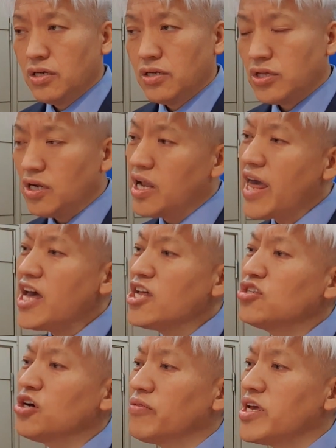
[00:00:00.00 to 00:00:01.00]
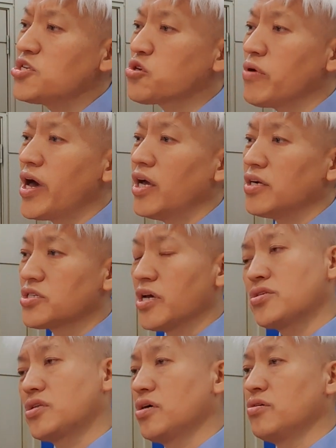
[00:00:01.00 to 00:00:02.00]
the land of Israel
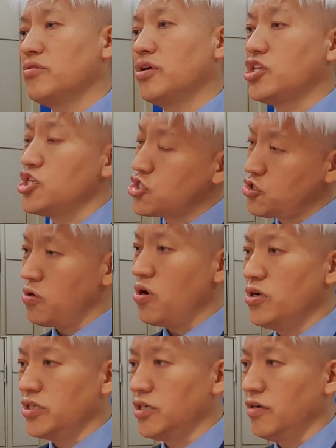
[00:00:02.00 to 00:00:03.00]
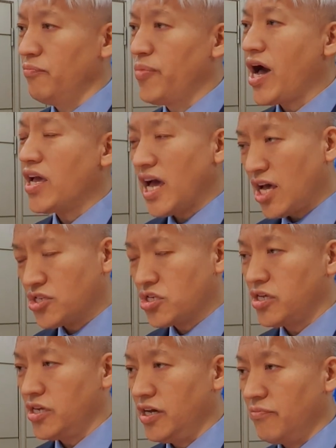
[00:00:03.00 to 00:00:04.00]
just, destroyed by
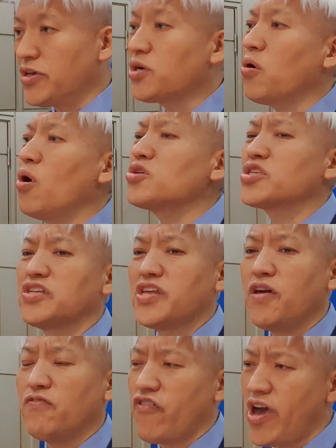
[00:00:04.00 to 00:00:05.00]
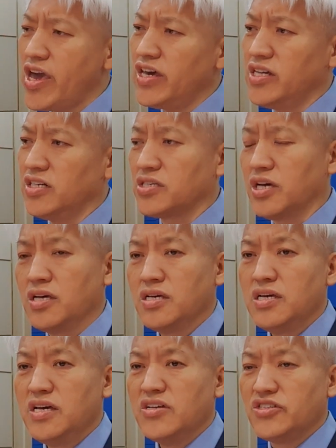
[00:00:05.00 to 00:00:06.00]
Assyria because they failed.
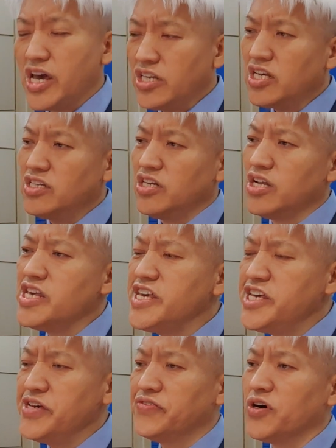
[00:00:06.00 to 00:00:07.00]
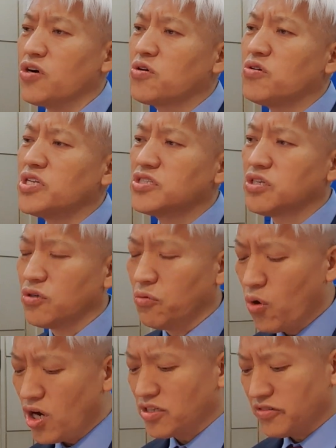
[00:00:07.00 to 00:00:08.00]
They didn't live according to the
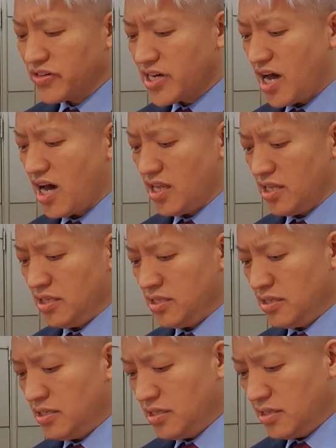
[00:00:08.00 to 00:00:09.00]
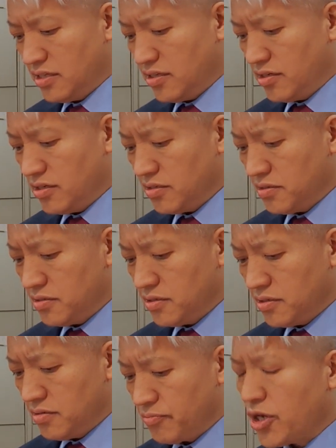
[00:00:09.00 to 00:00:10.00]
word of God.
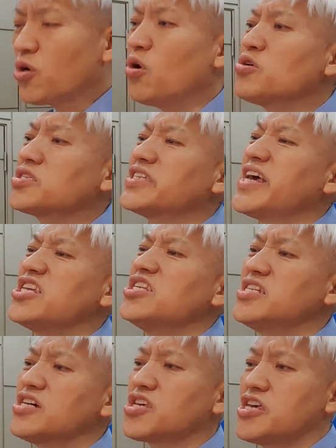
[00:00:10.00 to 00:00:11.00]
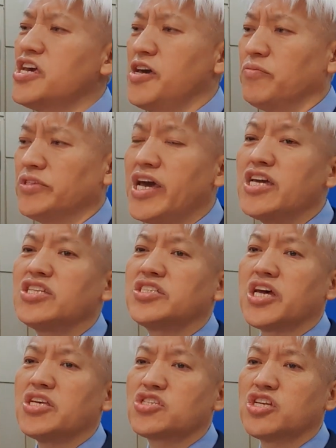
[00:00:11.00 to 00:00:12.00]
Because they didn't keep, they
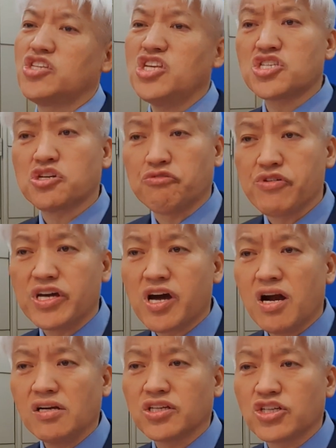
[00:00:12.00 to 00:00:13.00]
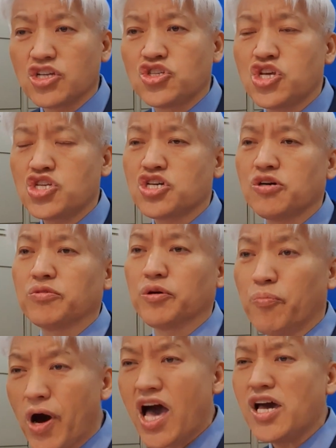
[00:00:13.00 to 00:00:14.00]
just disregarded the teaching of the
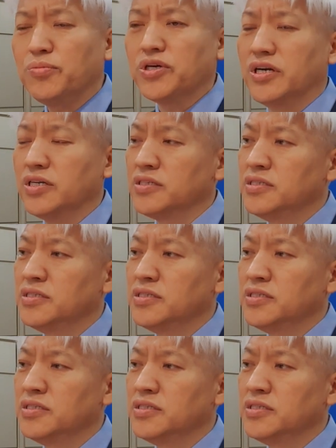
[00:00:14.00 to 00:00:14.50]
Bible.